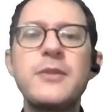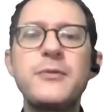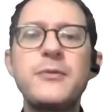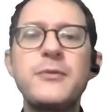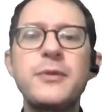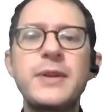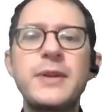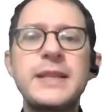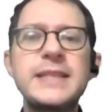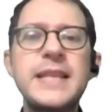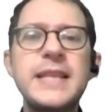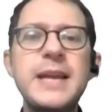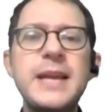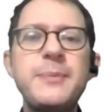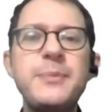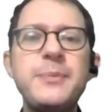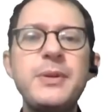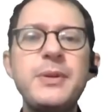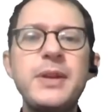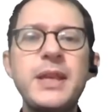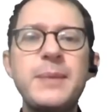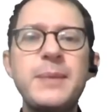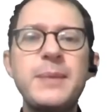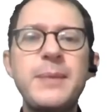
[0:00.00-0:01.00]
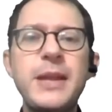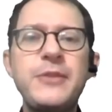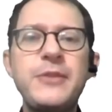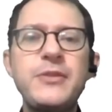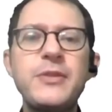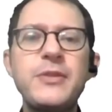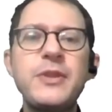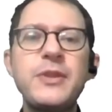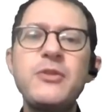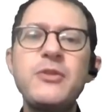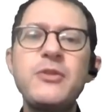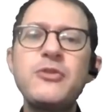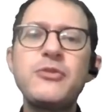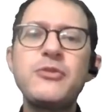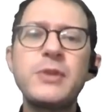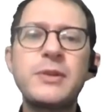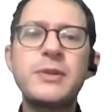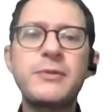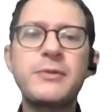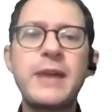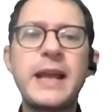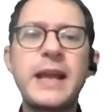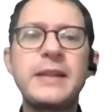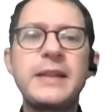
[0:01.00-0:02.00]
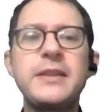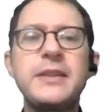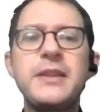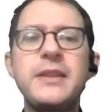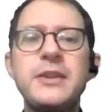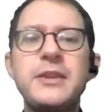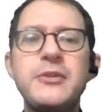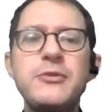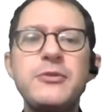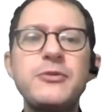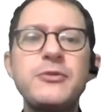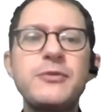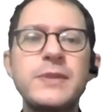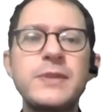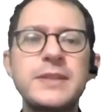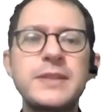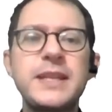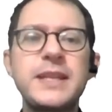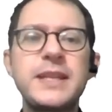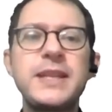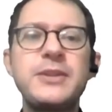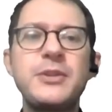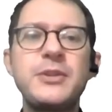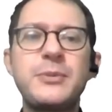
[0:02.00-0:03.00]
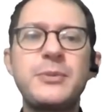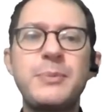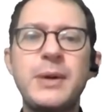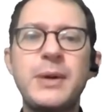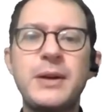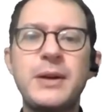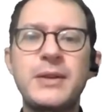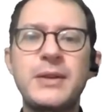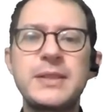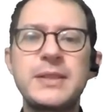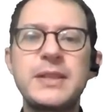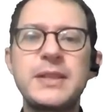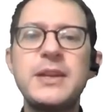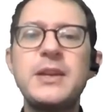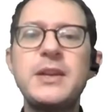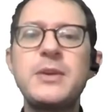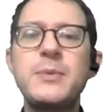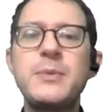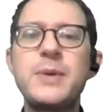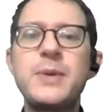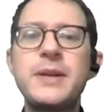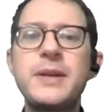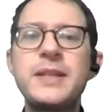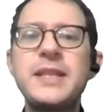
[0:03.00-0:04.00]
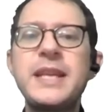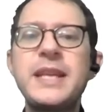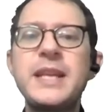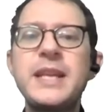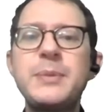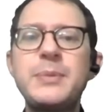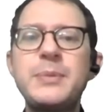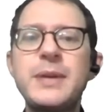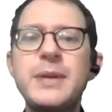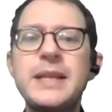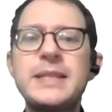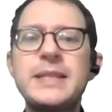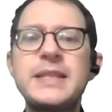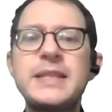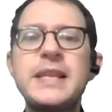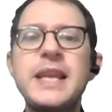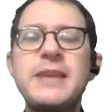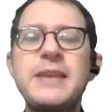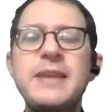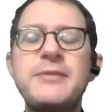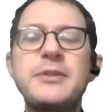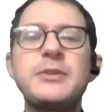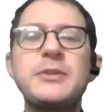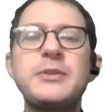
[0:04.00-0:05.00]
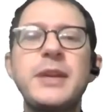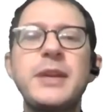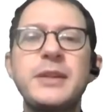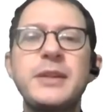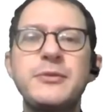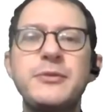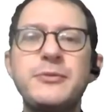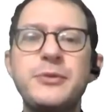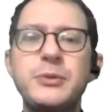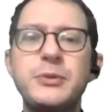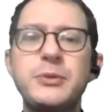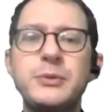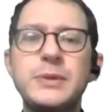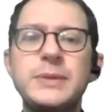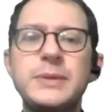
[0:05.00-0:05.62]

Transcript: For example, imagine the usual rat in the usual Skinner box where it can press a lever to get food.